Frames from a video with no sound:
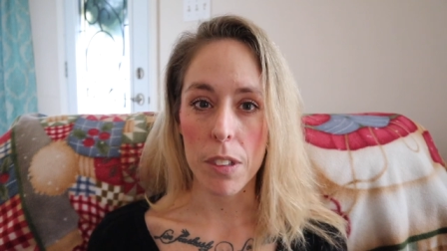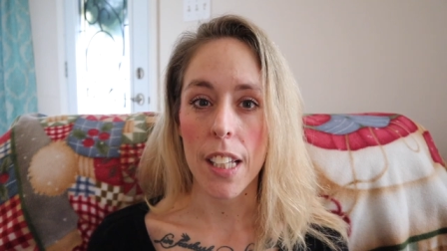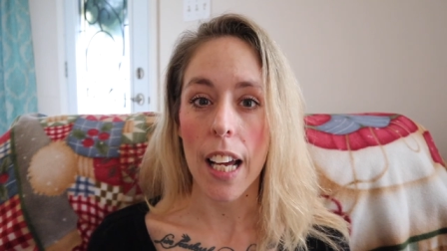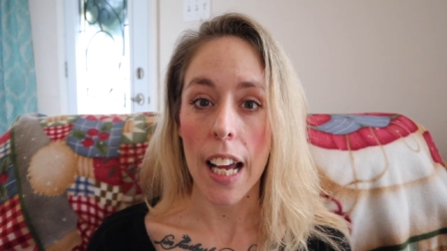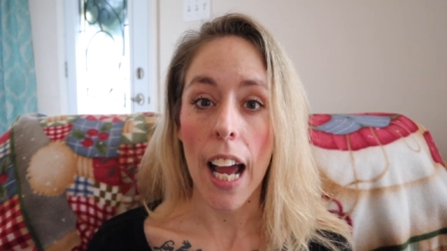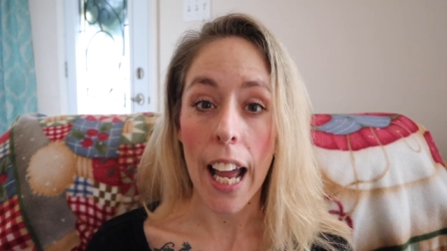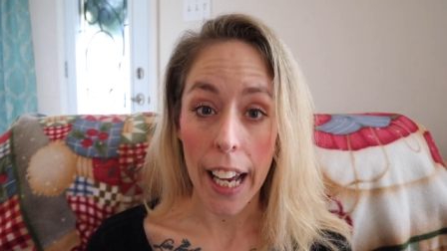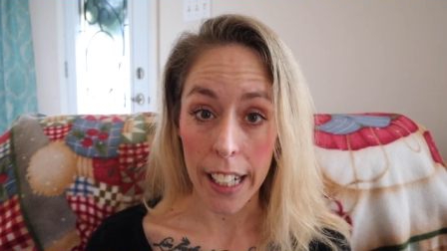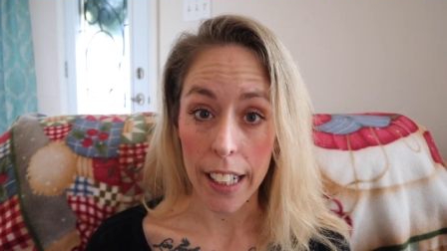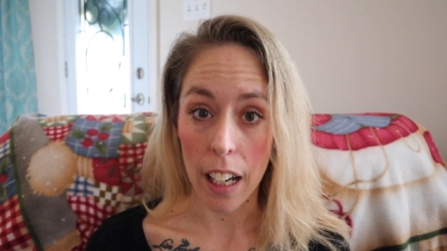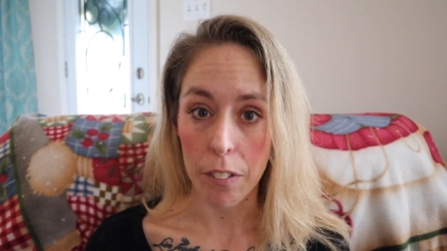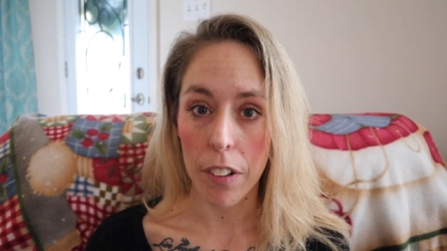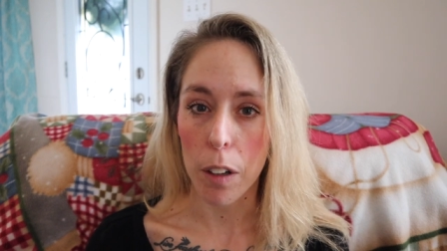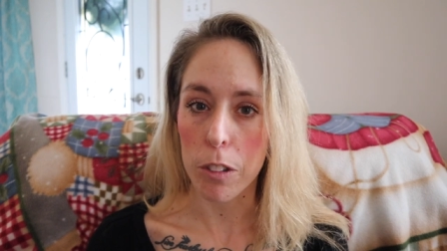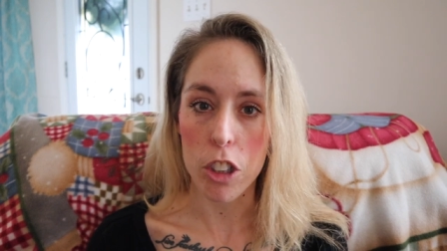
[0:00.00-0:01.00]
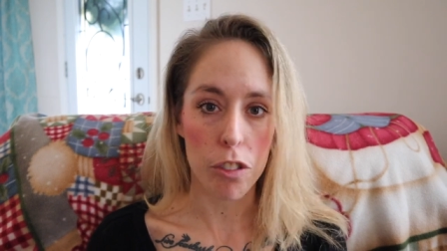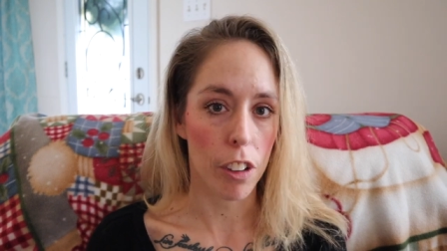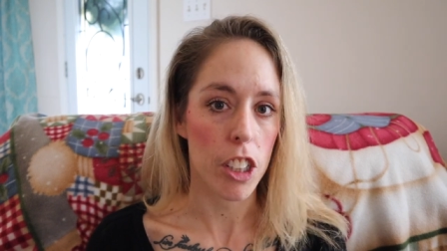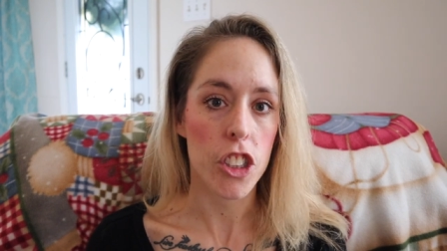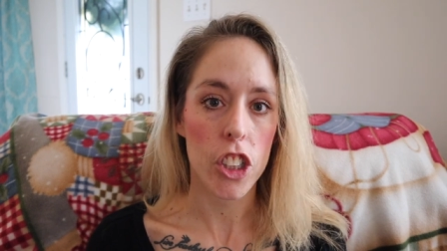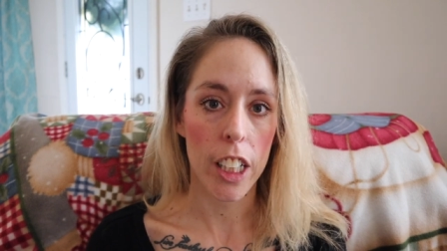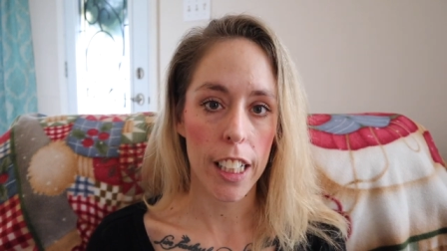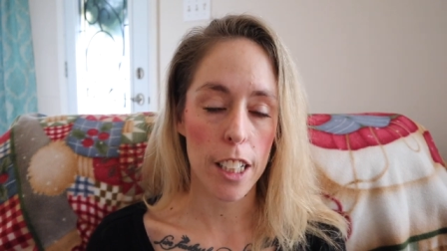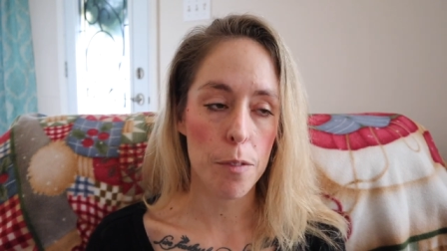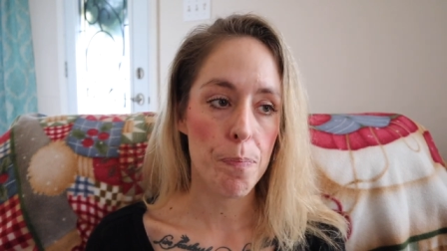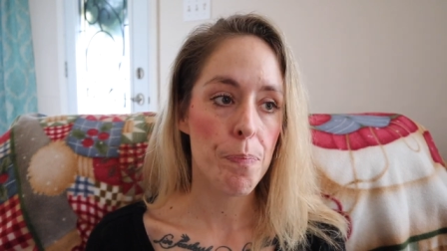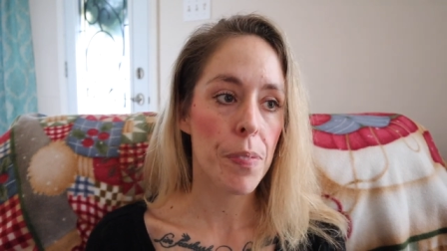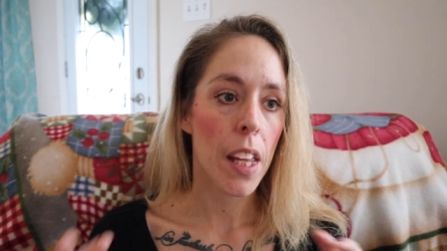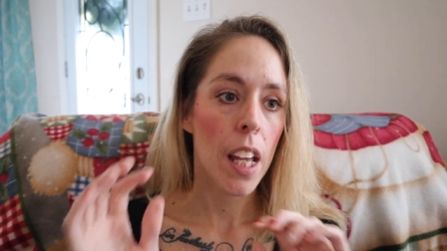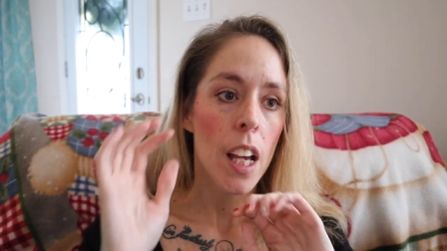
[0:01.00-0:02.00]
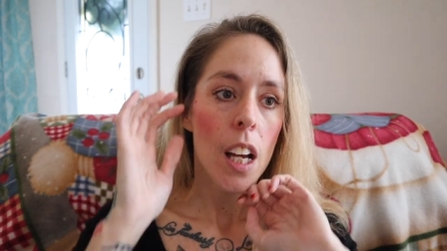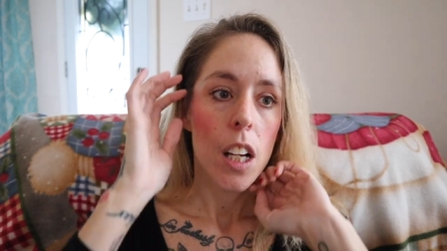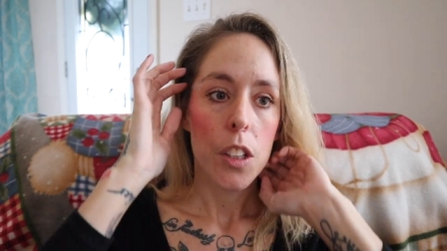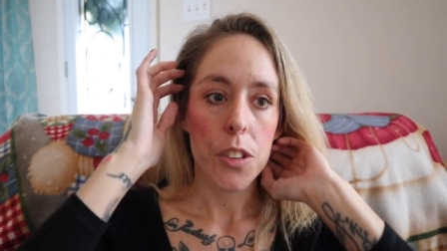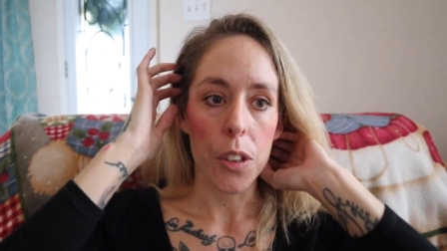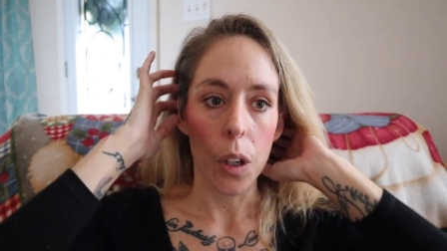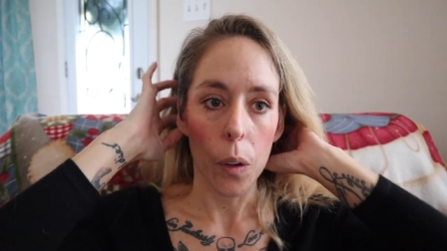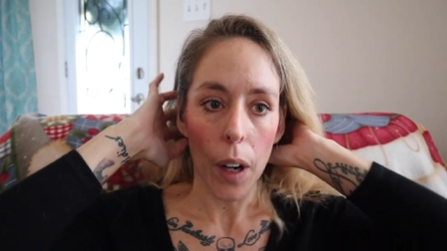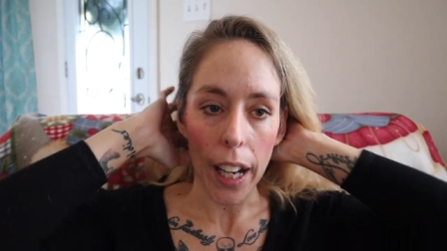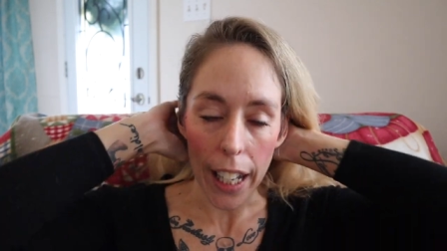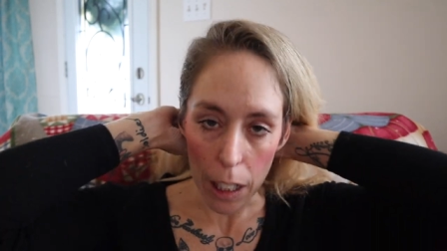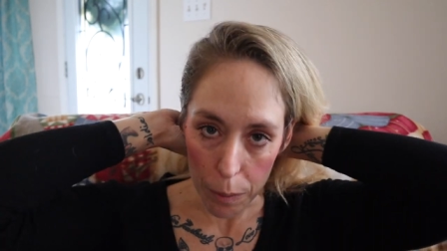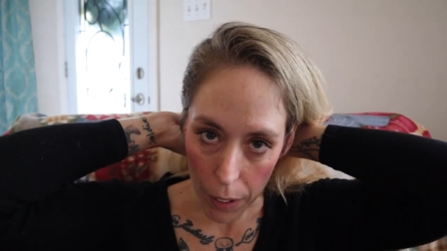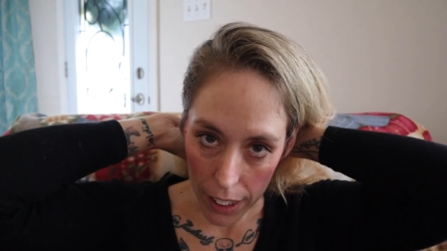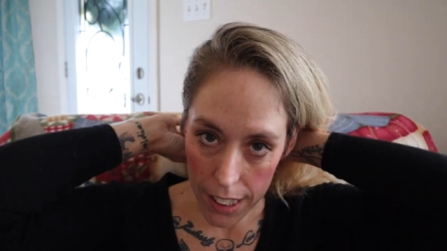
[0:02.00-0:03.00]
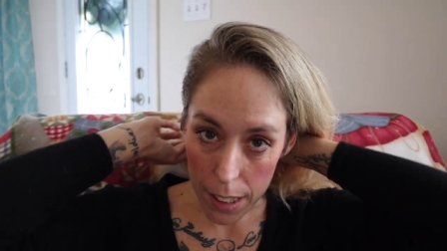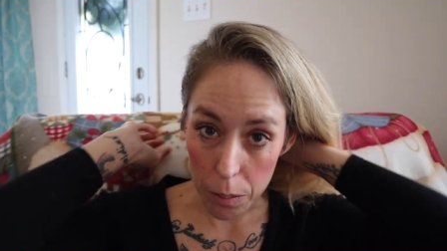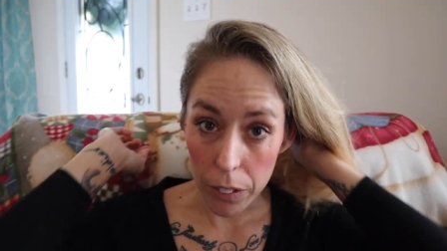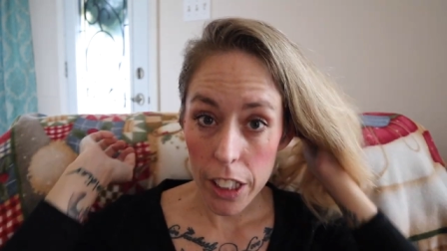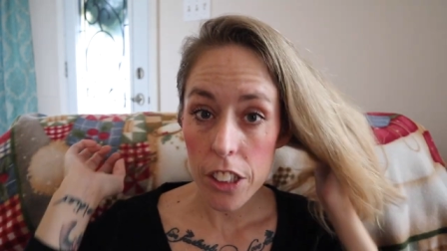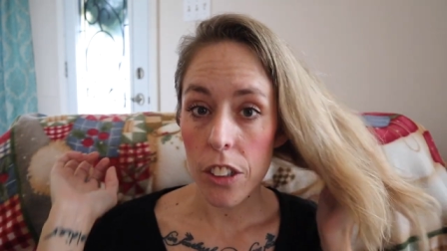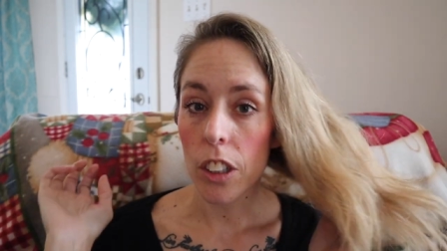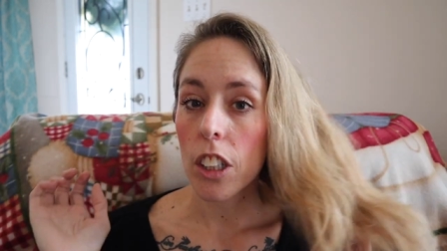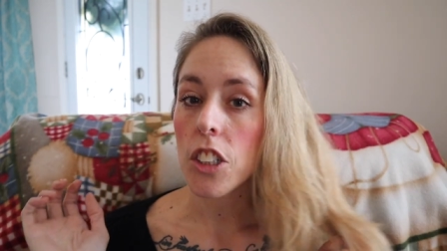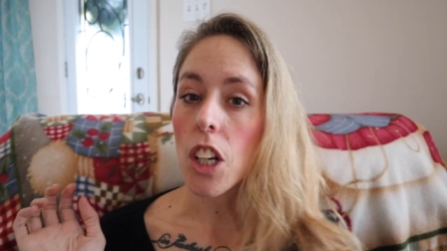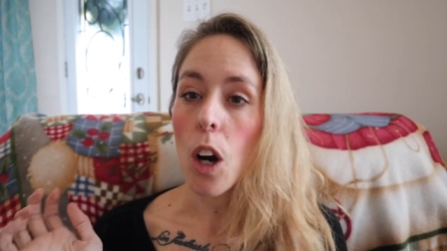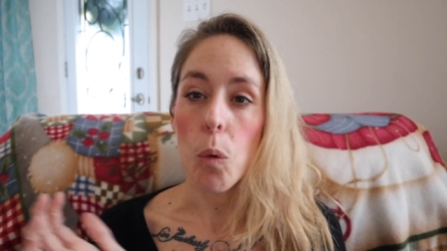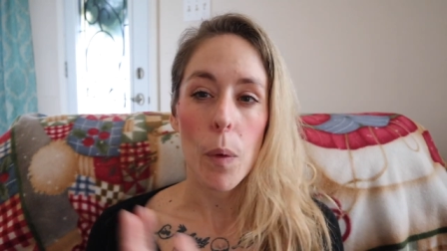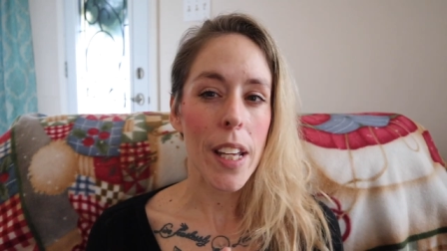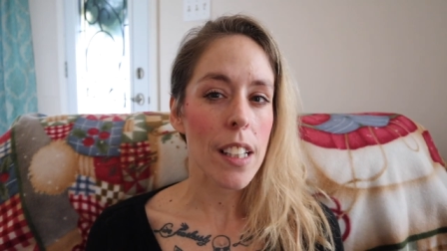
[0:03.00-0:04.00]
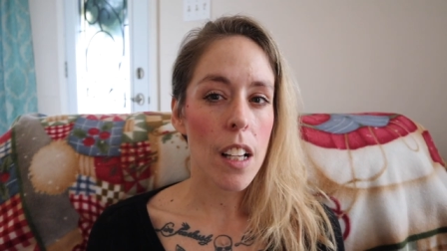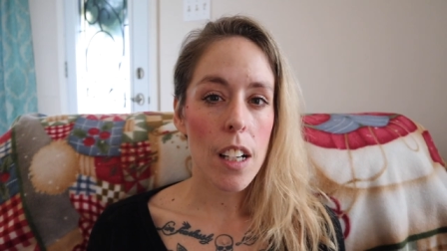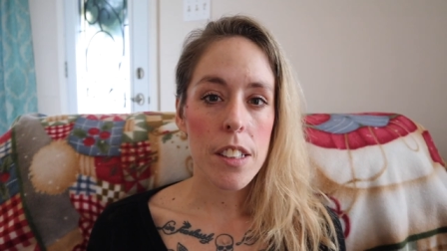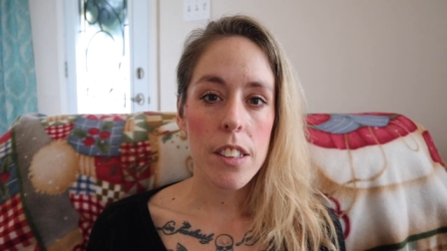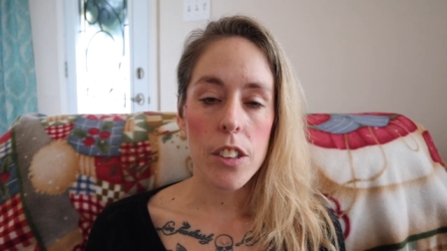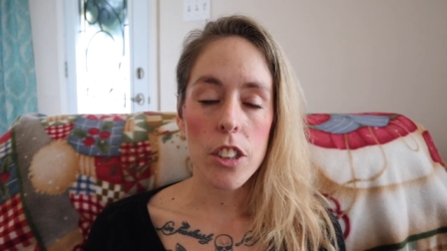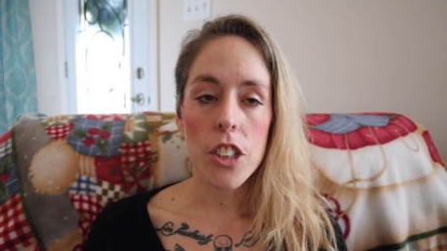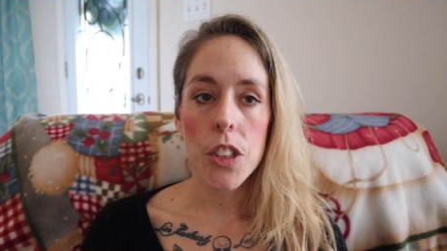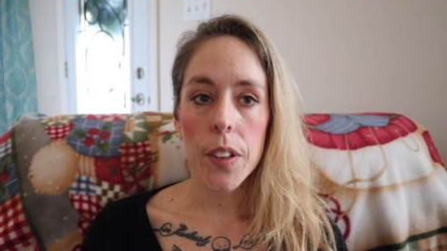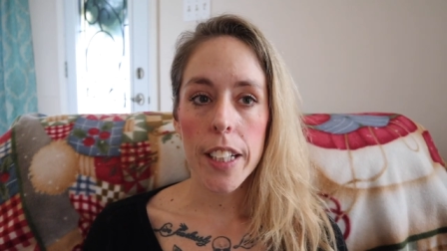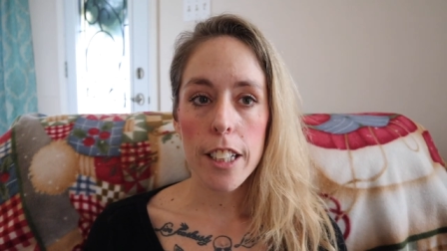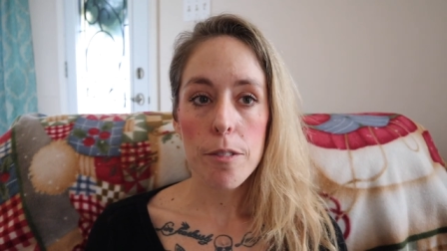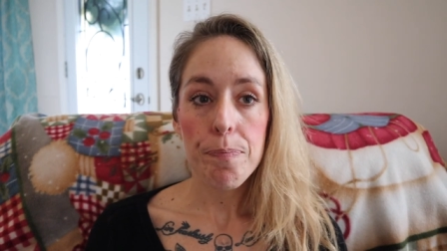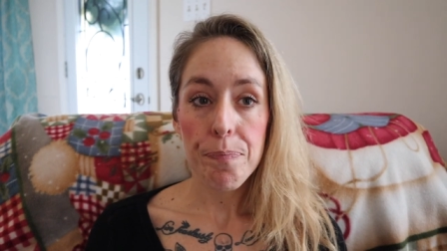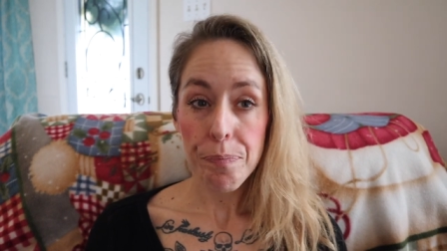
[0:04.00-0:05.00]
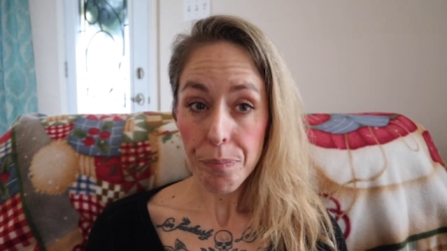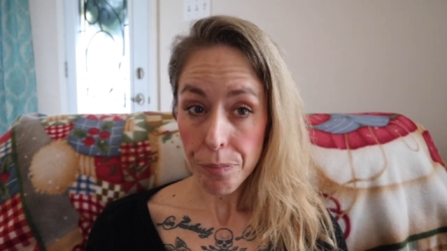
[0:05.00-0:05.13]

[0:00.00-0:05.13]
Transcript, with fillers: was, I had enough. I was frustrated. So I had done some research on weight loss surgery.